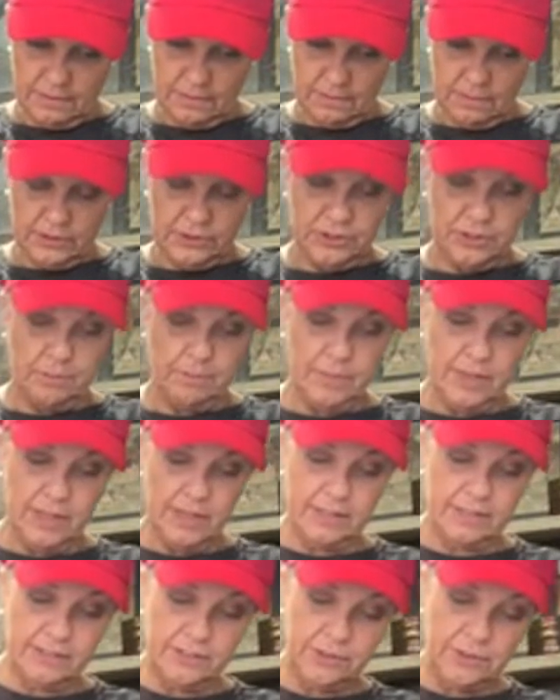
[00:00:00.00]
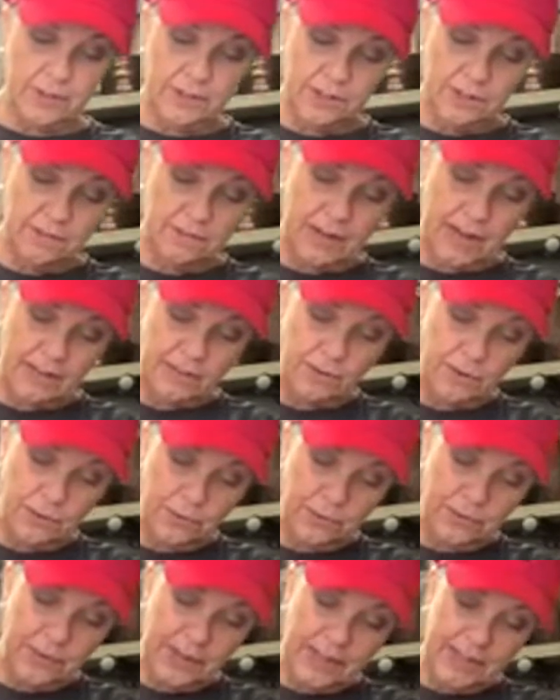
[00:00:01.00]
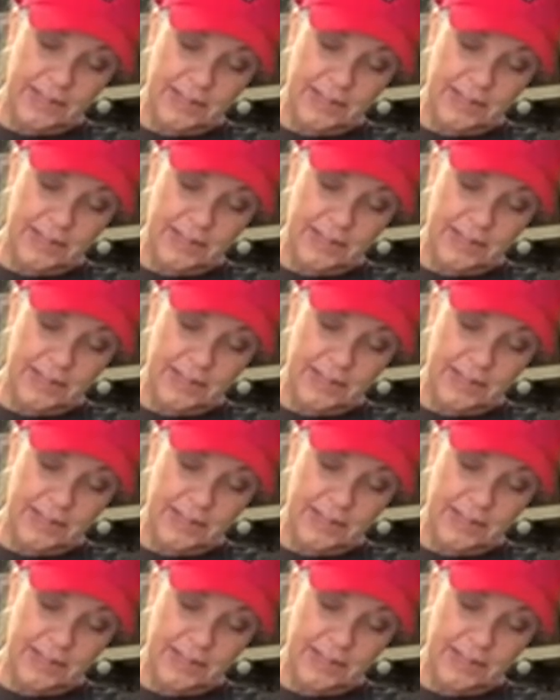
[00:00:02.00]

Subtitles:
what you miss. You think you've got the whole thing